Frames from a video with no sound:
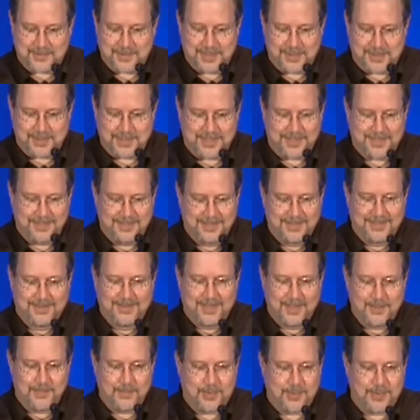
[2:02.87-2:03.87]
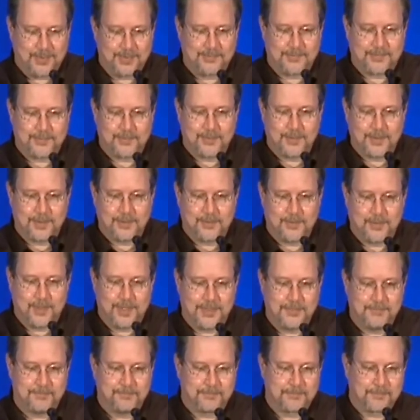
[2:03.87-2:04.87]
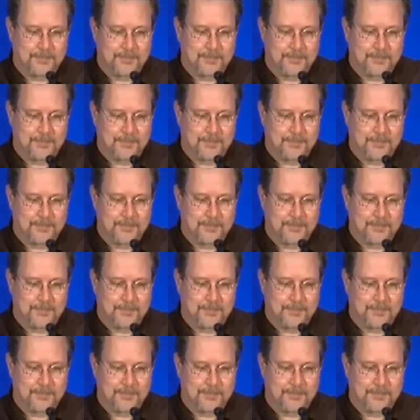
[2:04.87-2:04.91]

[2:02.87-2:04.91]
rendering important for Rogue One?